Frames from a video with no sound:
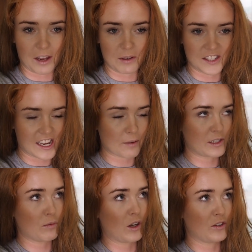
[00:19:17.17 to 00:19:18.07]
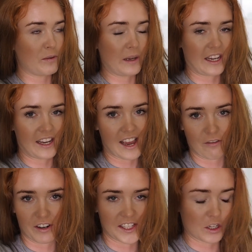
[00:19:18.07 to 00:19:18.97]
It means the absolute world to me,
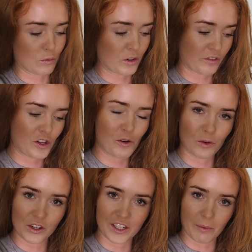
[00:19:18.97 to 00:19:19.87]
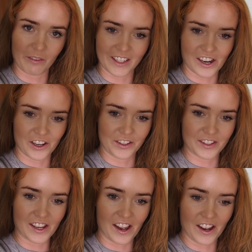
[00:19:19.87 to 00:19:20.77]
every single one of you who watches my
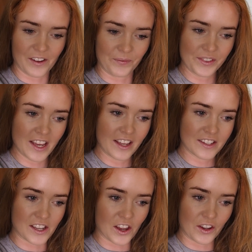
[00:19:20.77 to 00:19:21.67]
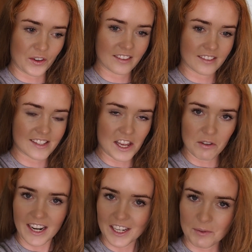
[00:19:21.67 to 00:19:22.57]
videos. So see you in
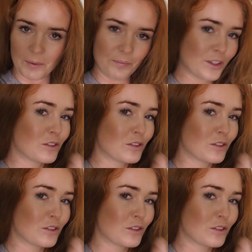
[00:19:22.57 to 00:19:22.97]
the next one.